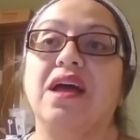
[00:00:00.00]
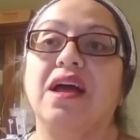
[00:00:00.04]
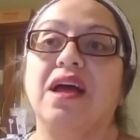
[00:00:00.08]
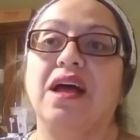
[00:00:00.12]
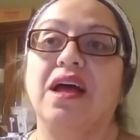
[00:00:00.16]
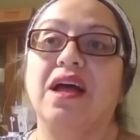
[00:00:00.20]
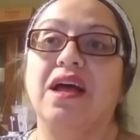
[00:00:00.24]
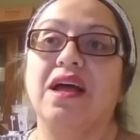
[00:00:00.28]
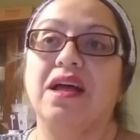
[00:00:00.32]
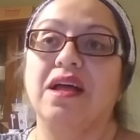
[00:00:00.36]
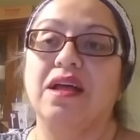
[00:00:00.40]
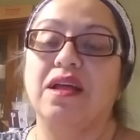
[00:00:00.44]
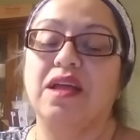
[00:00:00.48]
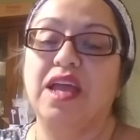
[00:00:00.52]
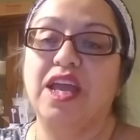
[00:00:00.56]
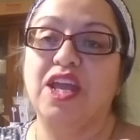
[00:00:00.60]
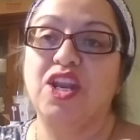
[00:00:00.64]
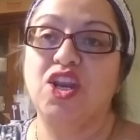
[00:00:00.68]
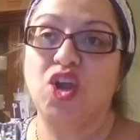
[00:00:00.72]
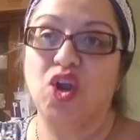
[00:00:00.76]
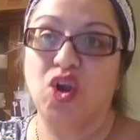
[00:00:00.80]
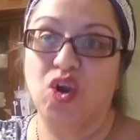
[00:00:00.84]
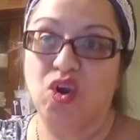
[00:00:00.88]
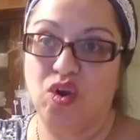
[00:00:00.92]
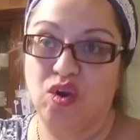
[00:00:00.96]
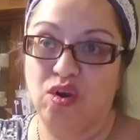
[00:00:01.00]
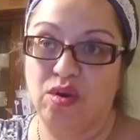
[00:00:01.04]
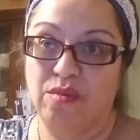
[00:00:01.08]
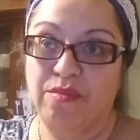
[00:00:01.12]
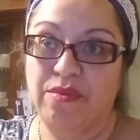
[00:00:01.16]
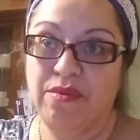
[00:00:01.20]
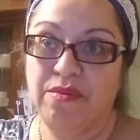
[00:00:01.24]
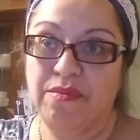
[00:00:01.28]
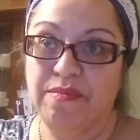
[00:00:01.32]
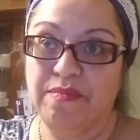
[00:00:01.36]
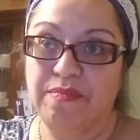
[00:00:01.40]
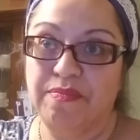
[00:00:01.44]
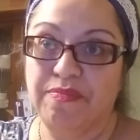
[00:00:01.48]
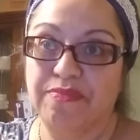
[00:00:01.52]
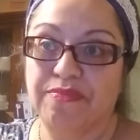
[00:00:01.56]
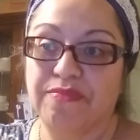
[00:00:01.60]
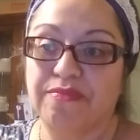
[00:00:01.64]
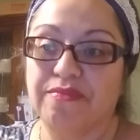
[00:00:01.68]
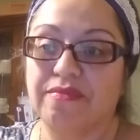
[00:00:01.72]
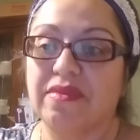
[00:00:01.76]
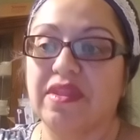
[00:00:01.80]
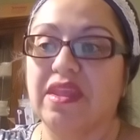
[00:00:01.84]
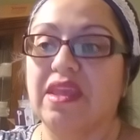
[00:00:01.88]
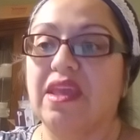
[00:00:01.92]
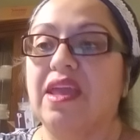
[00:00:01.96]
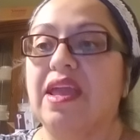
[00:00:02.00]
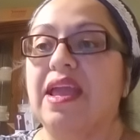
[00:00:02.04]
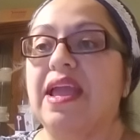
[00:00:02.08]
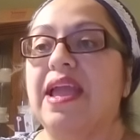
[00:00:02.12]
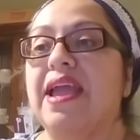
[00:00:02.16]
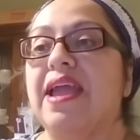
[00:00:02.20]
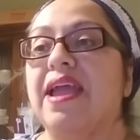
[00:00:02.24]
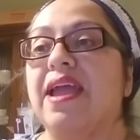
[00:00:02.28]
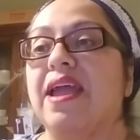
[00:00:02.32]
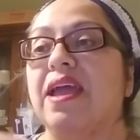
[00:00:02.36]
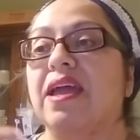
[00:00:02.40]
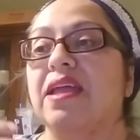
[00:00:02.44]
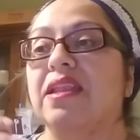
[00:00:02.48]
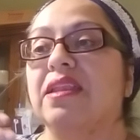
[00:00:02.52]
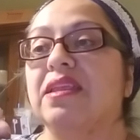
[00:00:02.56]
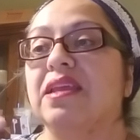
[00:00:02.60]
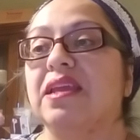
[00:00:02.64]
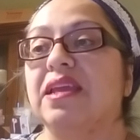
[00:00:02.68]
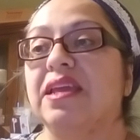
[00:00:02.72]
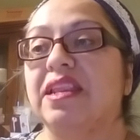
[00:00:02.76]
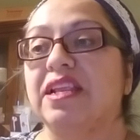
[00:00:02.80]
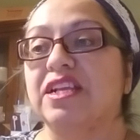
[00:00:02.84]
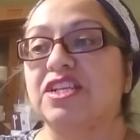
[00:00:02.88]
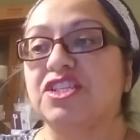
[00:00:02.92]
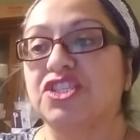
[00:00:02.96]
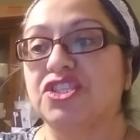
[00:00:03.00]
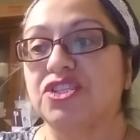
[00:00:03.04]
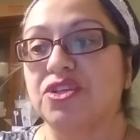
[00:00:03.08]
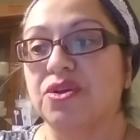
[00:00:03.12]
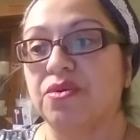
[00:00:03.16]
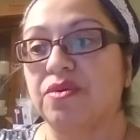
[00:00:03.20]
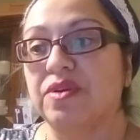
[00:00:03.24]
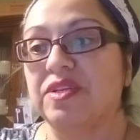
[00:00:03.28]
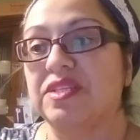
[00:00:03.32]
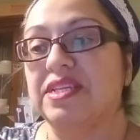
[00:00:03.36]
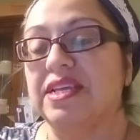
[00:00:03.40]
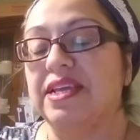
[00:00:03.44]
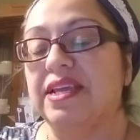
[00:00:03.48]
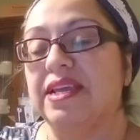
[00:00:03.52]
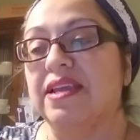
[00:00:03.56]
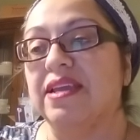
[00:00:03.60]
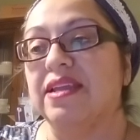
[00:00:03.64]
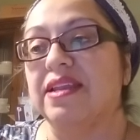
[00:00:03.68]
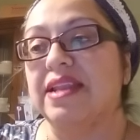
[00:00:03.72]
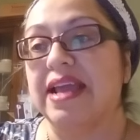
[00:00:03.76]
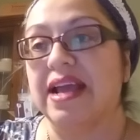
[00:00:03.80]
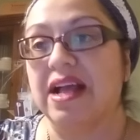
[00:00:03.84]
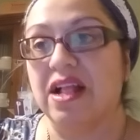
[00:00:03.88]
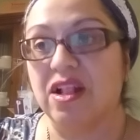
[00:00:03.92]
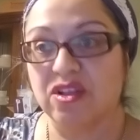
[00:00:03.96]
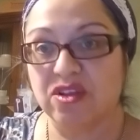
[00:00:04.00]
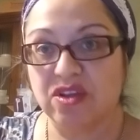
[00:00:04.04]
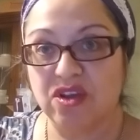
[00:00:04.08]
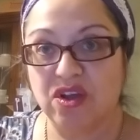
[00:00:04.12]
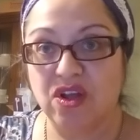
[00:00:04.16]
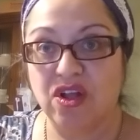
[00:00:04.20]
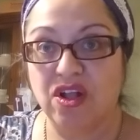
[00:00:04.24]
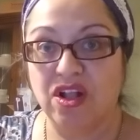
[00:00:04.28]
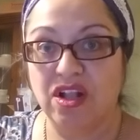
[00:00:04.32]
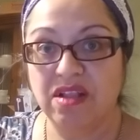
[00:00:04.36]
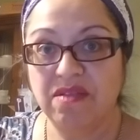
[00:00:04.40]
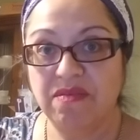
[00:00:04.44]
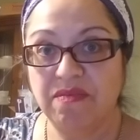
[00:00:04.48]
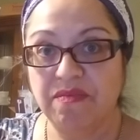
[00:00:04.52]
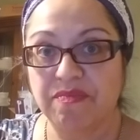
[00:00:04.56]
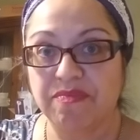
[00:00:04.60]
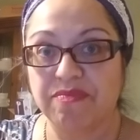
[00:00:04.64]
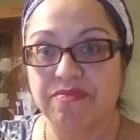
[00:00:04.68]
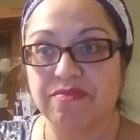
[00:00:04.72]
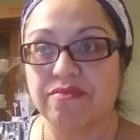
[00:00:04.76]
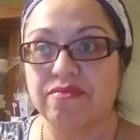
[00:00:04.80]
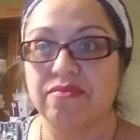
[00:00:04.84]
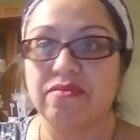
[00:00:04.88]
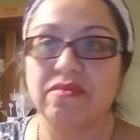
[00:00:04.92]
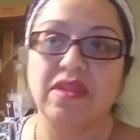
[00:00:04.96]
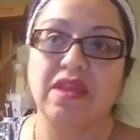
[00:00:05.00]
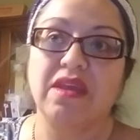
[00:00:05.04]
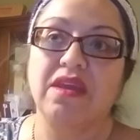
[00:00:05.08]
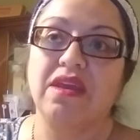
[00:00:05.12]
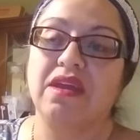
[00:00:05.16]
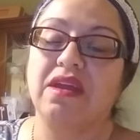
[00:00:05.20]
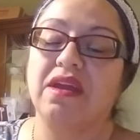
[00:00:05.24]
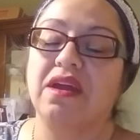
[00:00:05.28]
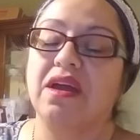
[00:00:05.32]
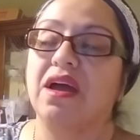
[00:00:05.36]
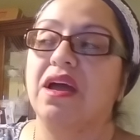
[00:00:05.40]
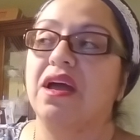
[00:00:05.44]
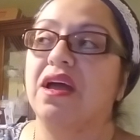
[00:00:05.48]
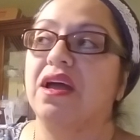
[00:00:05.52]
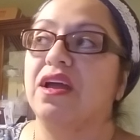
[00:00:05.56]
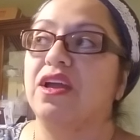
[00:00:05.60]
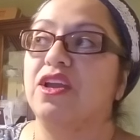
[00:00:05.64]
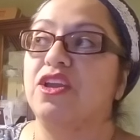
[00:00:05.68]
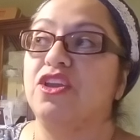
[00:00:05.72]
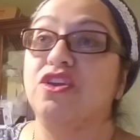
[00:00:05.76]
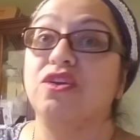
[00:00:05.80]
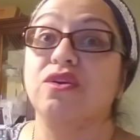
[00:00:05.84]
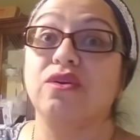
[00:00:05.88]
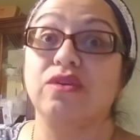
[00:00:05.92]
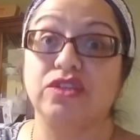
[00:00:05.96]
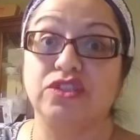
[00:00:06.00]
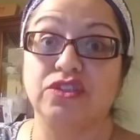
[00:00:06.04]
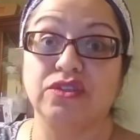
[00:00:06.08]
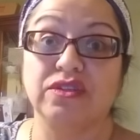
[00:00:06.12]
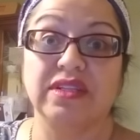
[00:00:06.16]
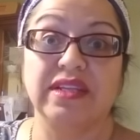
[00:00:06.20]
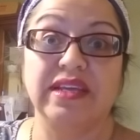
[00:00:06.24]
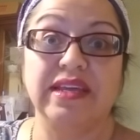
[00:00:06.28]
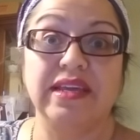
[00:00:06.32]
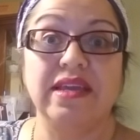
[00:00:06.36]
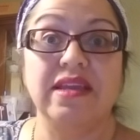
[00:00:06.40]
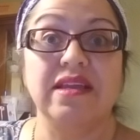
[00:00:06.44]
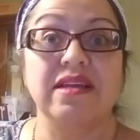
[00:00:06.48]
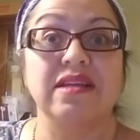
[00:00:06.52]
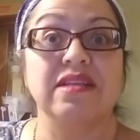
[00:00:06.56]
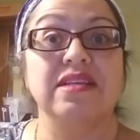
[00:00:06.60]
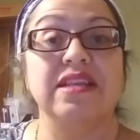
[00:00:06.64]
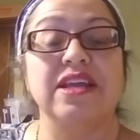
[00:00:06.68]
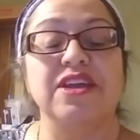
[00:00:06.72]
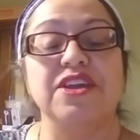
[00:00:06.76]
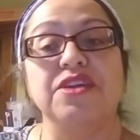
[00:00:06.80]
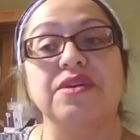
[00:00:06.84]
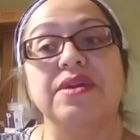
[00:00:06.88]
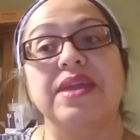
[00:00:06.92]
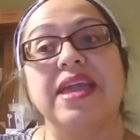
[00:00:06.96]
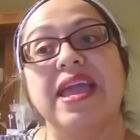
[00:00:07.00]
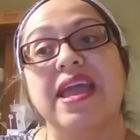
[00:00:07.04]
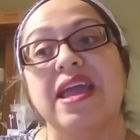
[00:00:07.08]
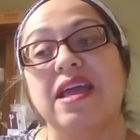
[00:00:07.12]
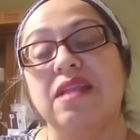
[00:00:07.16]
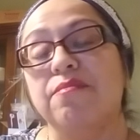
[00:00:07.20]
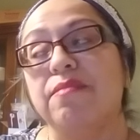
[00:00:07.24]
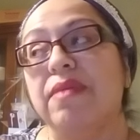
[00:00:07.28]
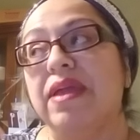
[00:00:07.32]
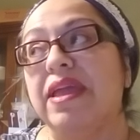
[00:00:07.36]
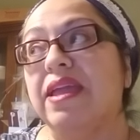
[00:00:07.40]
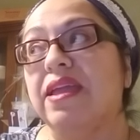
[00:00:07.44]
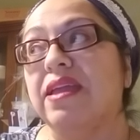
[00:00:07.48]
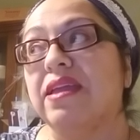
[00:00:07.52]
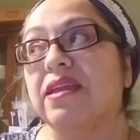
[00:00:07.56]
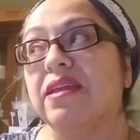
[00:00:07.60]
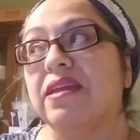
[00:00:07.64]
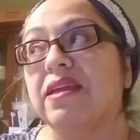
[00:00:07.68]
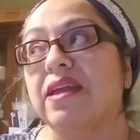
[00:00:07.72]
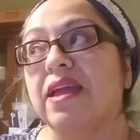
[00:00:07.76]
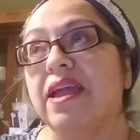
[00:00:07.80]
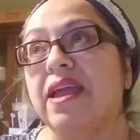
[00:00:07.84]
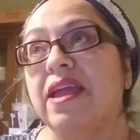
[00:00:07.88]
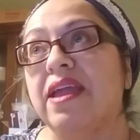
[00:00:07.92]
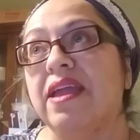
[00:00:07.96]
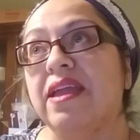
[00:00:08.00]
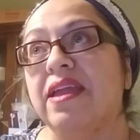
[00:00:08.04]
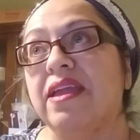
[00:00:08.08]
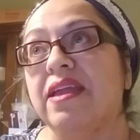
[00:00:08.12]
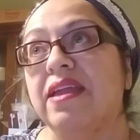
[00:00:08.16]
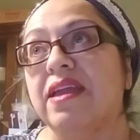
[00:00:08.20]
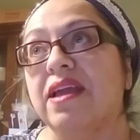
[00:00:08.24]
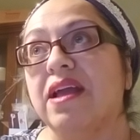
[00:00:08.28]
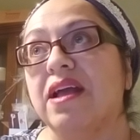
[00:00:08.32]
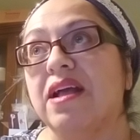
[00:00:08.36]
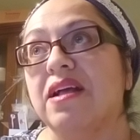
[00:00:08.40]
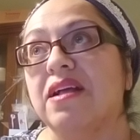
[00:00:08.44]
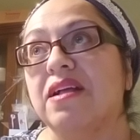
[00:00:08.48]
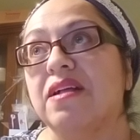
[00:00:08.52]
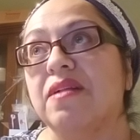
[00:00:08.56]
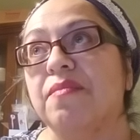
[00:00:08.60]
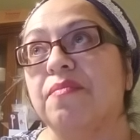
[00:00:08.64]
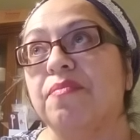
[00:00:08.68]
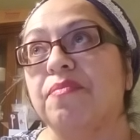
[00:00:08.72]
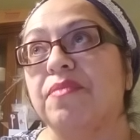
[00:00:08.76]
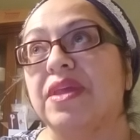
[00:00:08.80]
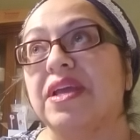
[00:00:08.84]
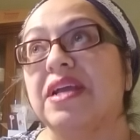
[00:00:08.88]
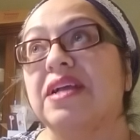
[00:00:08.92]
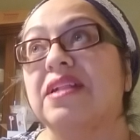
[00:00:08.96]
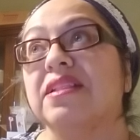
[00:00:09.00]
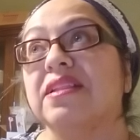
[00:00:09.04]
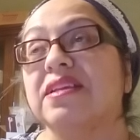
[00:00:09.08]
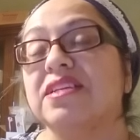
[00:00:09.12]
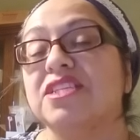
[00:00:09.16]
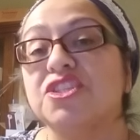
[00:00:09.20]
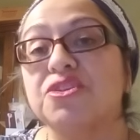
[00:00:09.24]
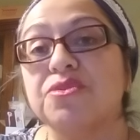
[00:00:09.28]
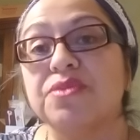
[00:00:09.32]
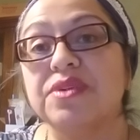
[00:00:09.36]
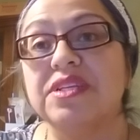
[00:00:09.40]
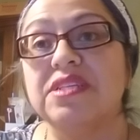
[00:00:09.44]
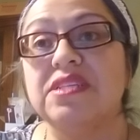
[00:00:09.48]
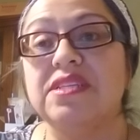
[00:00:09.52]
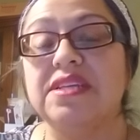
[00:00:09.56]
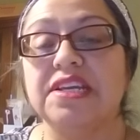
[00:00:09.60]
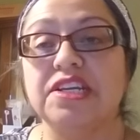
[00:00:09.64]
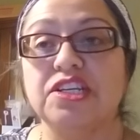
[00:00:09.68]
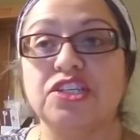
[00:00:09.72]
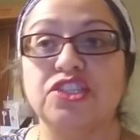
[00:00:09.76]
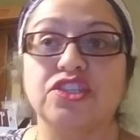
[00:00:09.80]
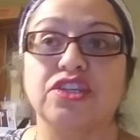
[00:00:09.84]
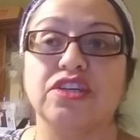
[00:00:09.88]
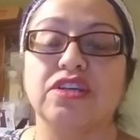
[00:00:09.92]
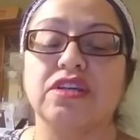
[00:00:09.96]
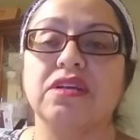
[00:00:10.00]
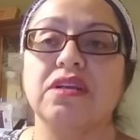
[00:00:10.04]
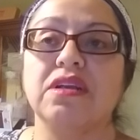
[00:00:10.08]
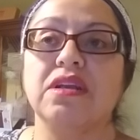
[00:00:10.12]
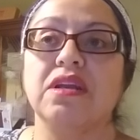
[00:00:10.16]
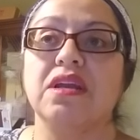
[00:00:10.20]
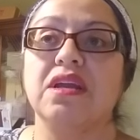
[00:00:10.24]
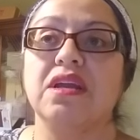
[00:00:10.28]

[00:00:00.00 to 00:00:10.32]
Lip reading: an herb, and it is soaked in alcohol. Usually, now you can make a glycerin tincture,